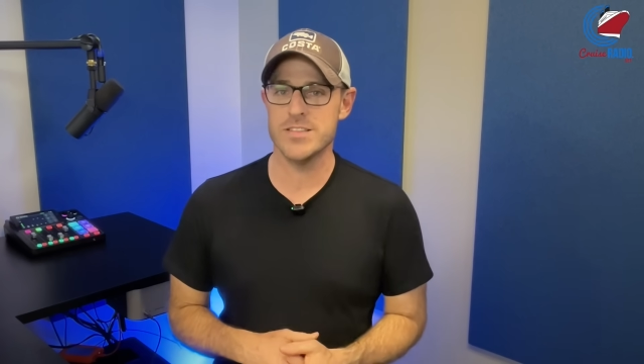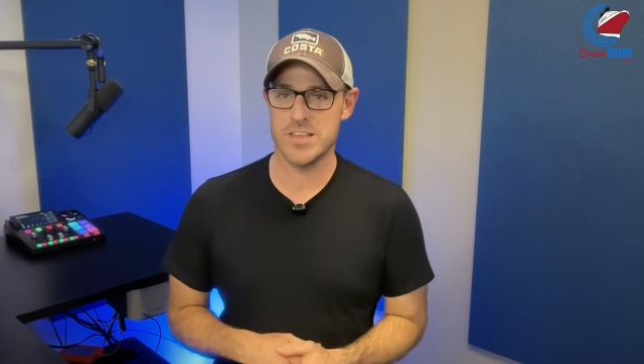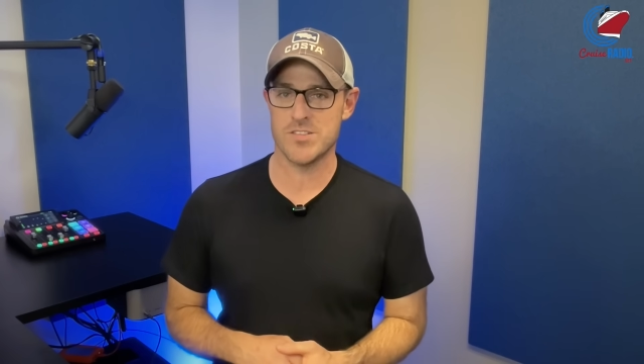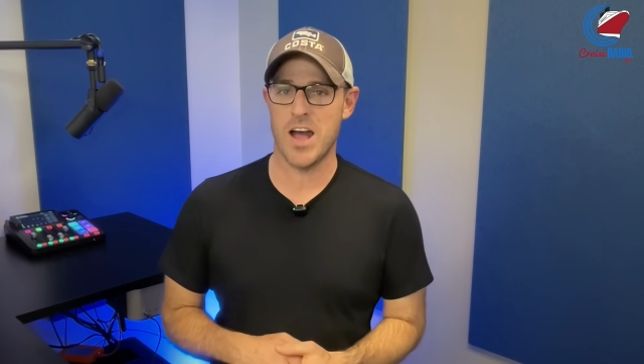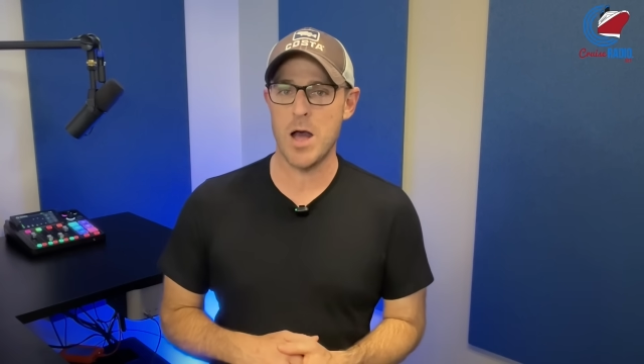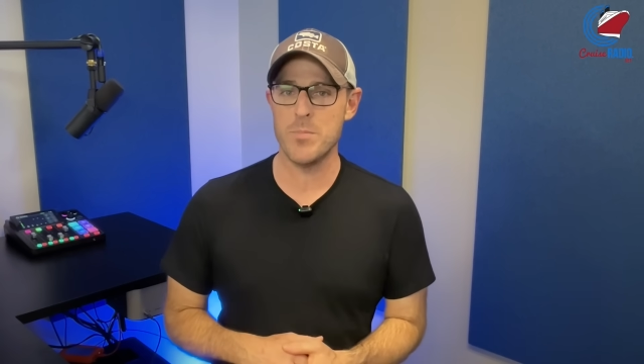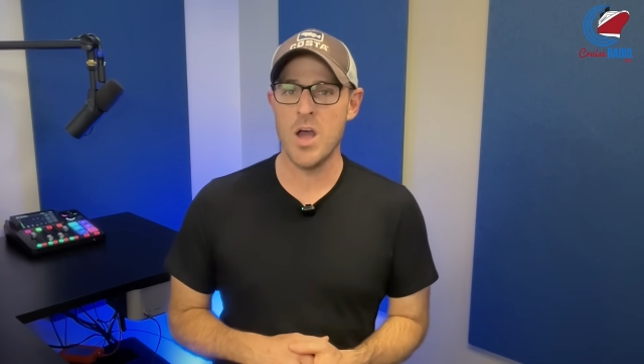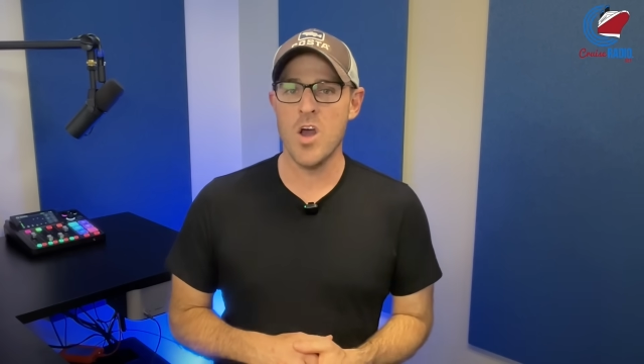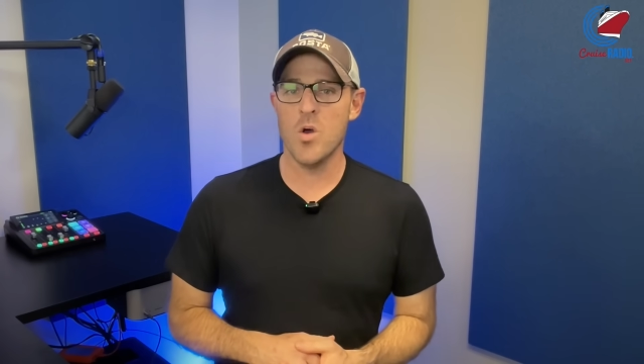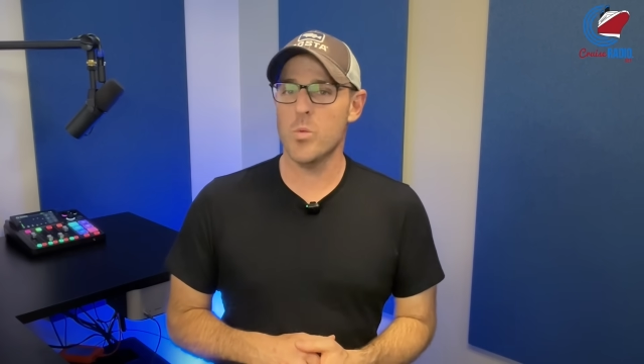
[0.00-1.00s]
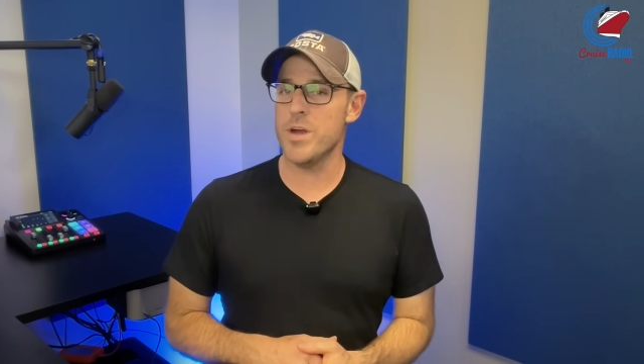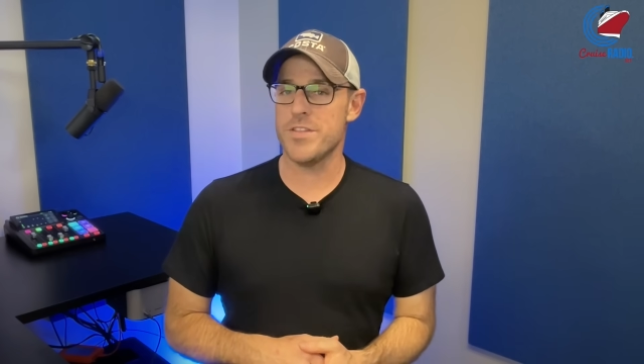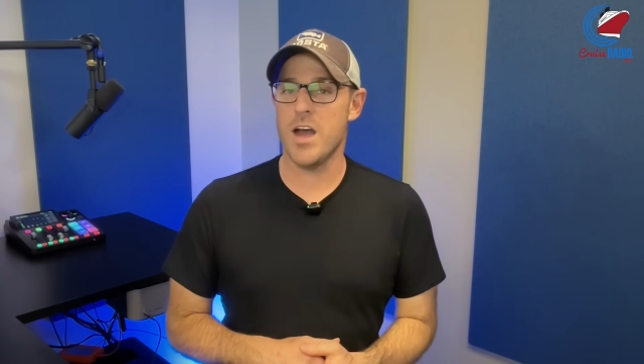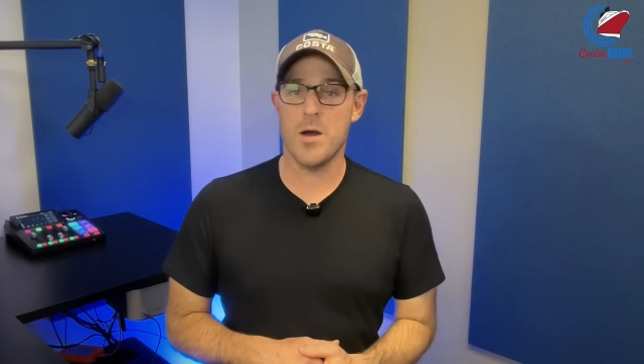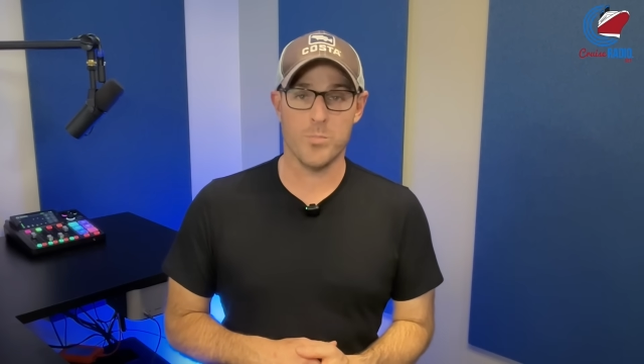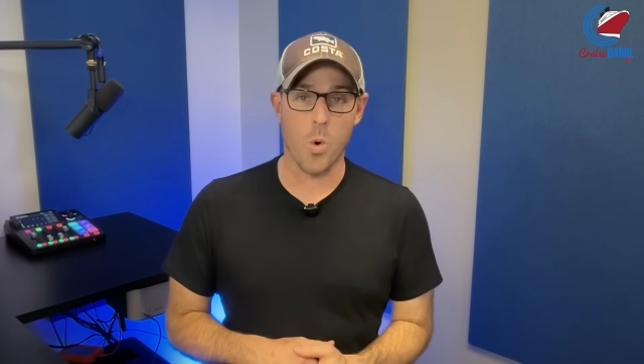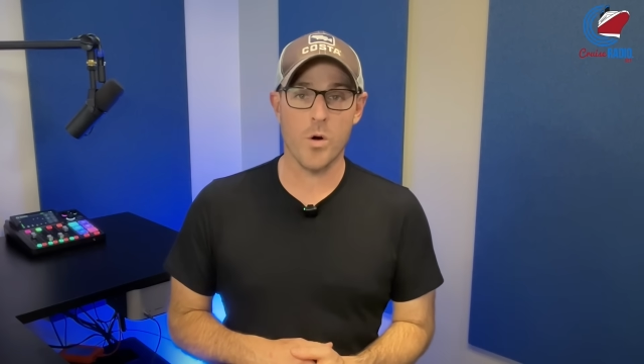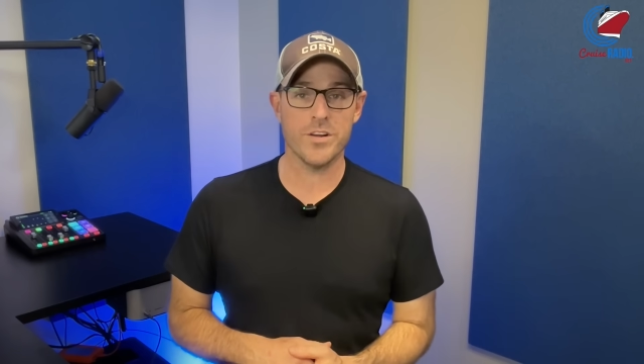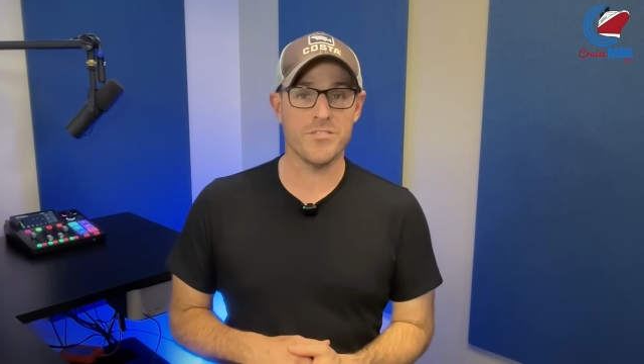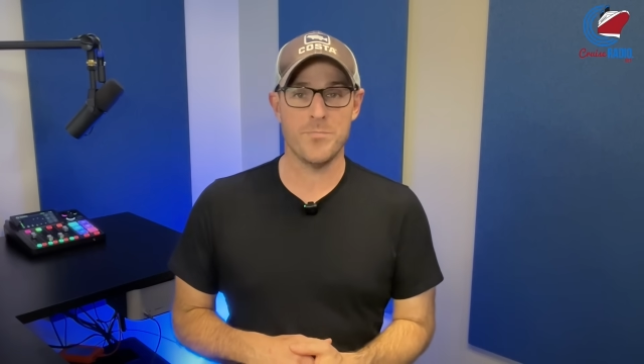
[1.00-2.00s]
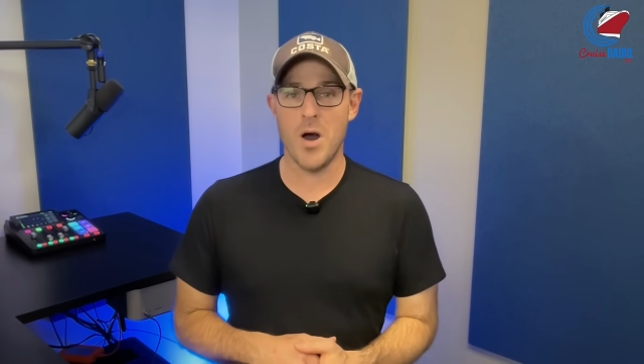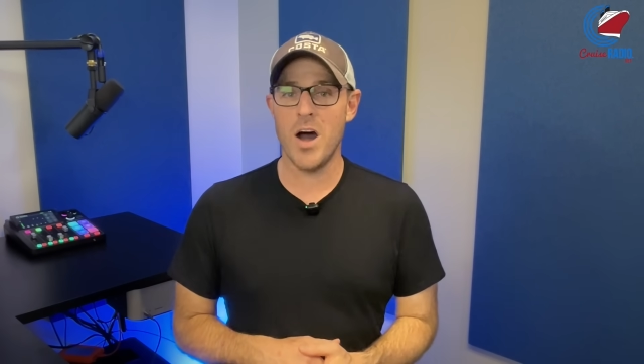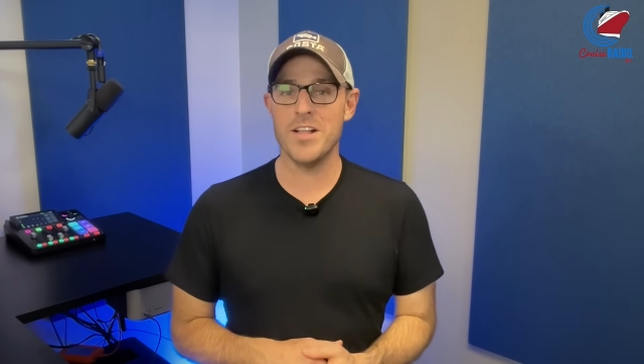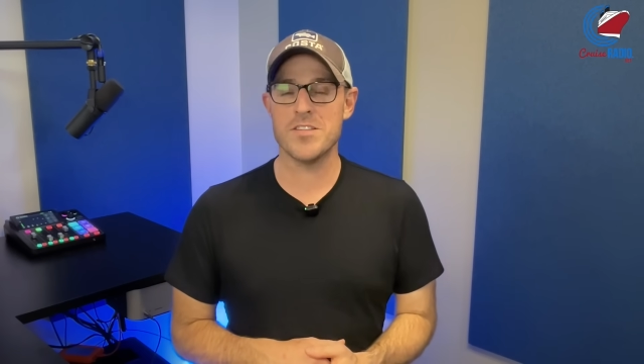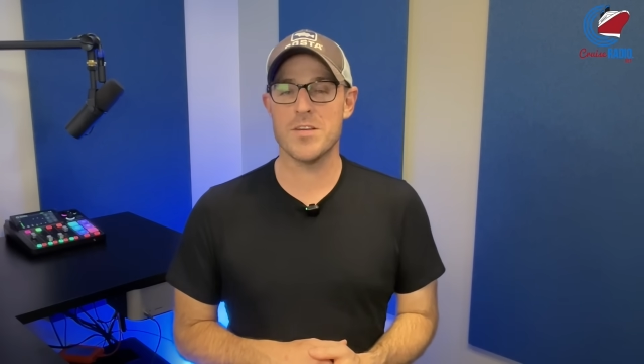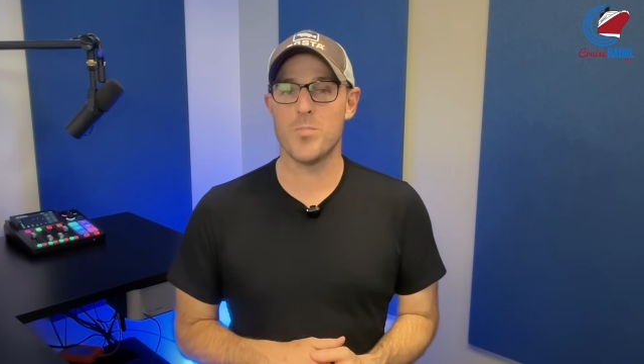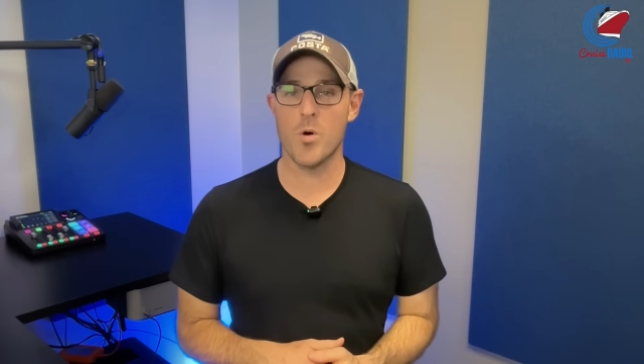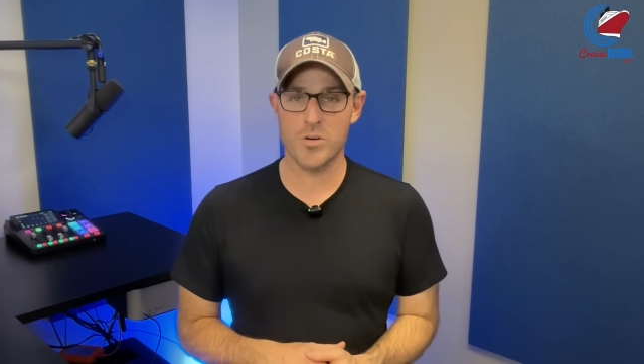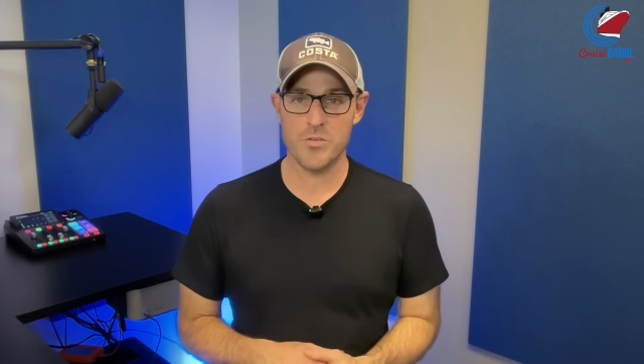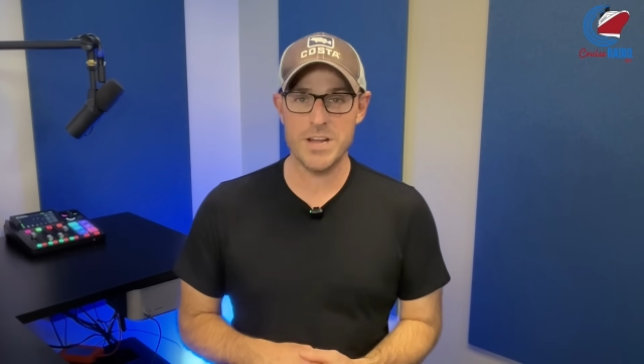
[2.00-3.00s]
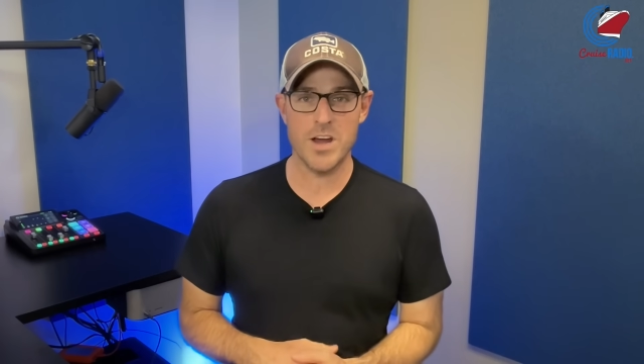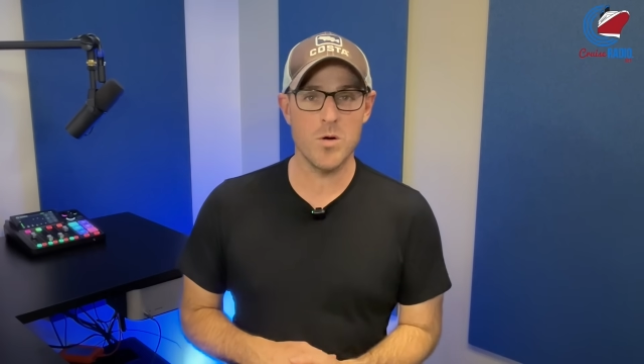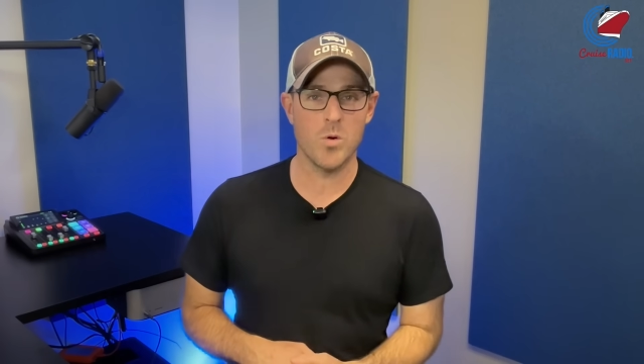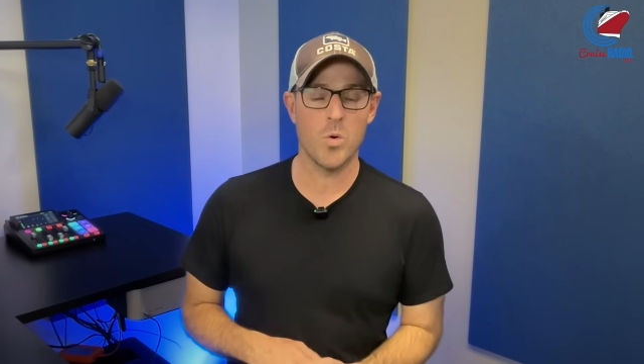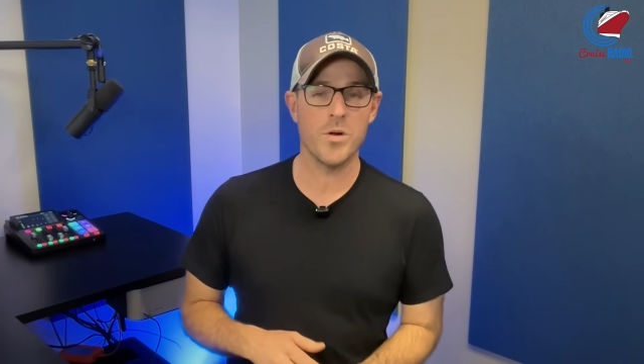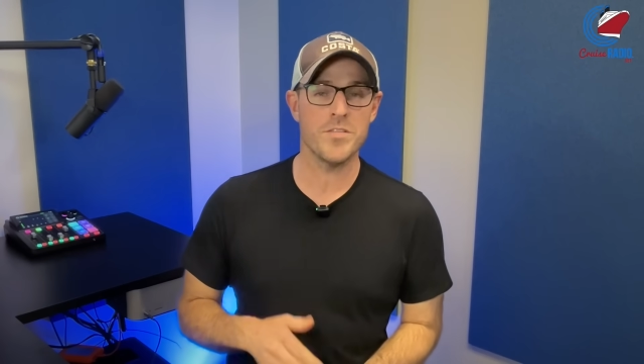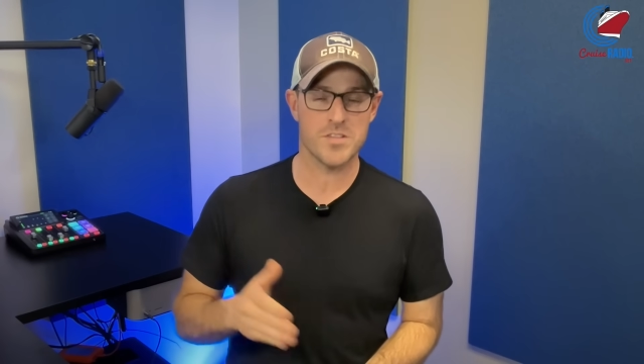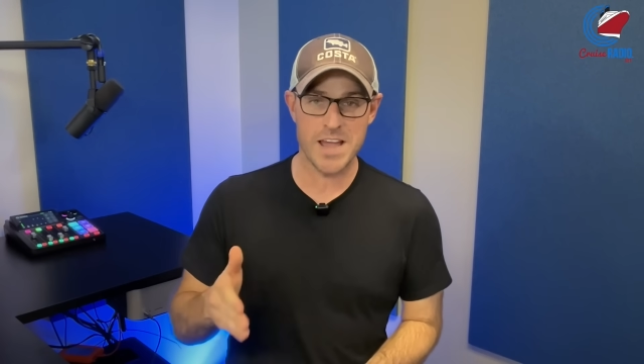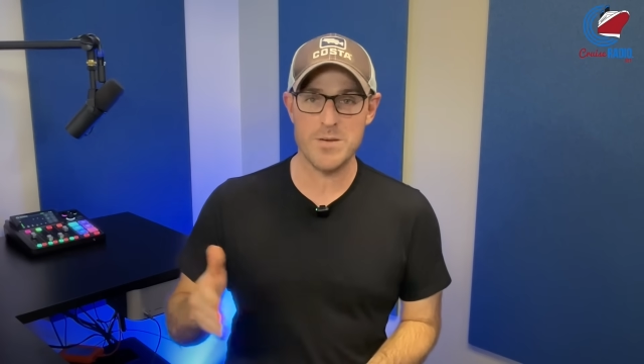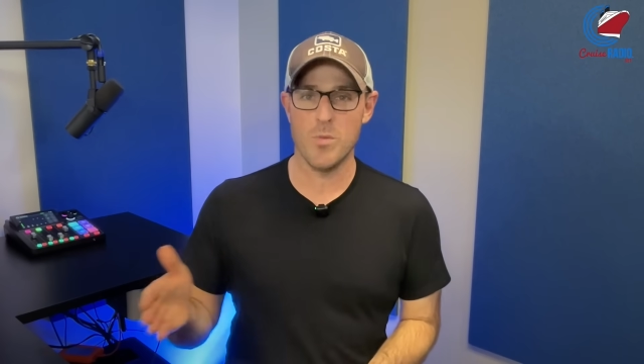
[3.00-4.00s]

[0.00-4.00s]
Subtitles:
the stop with Port of Ponce, Puerto Rico, or St.